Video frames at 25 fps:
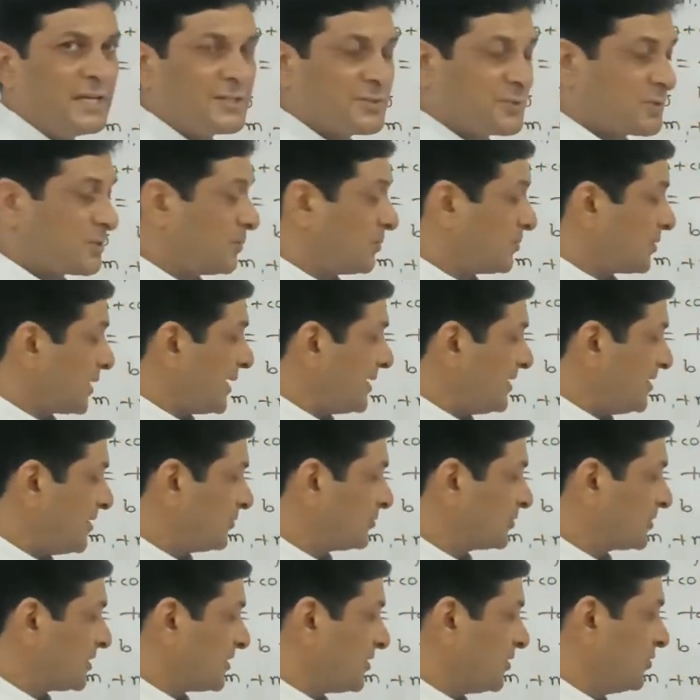So write
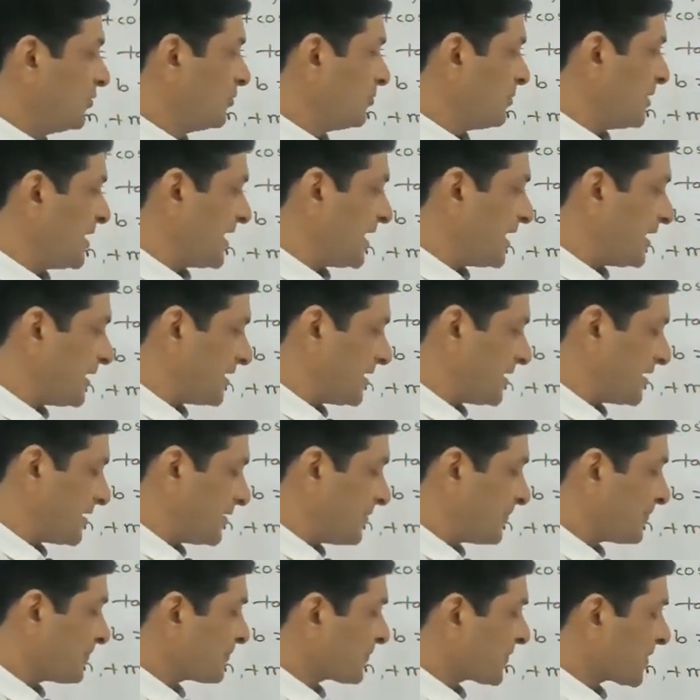down the
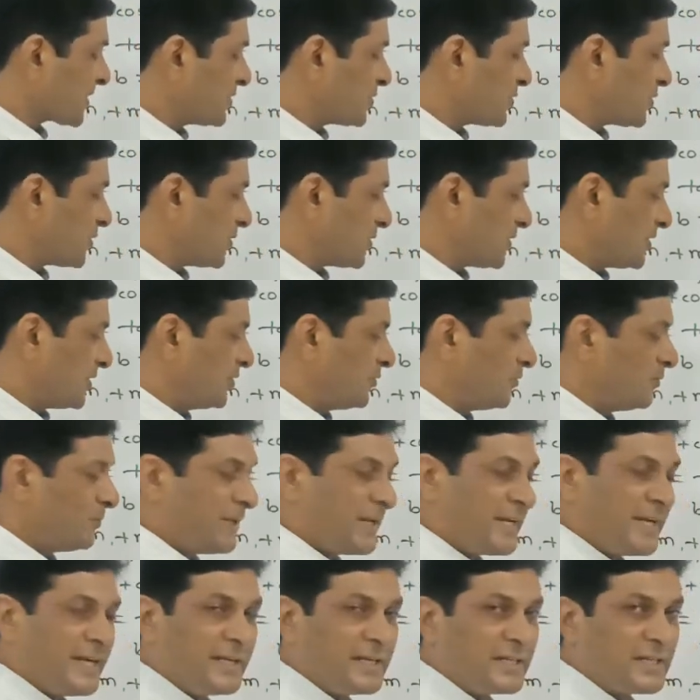numerator. So
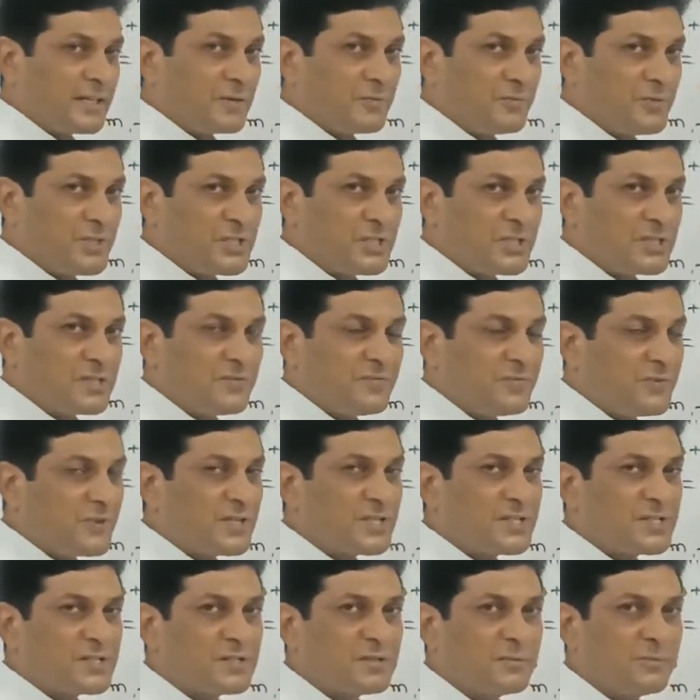numerator, which is the
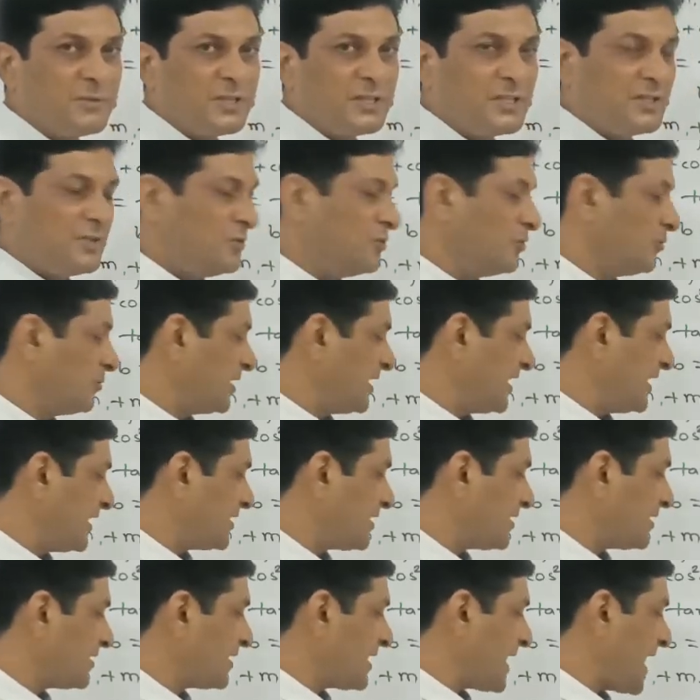first term in the
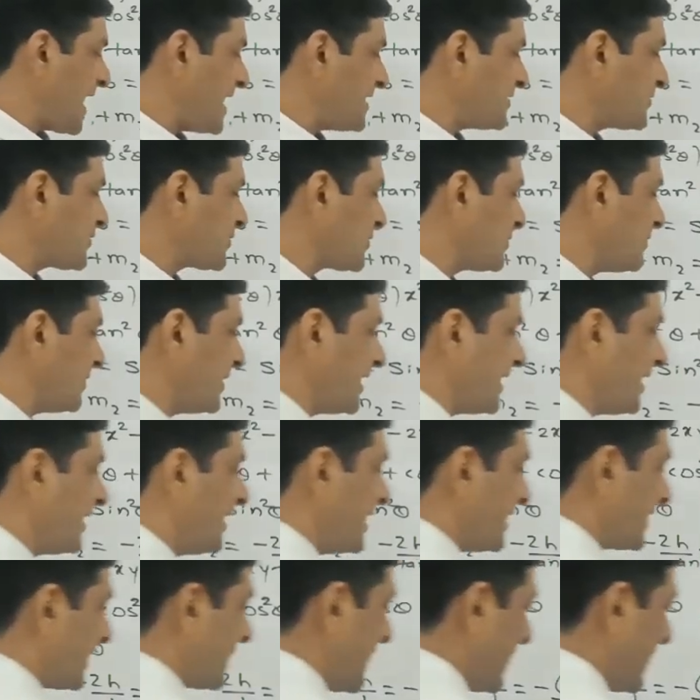numerator? Tan square.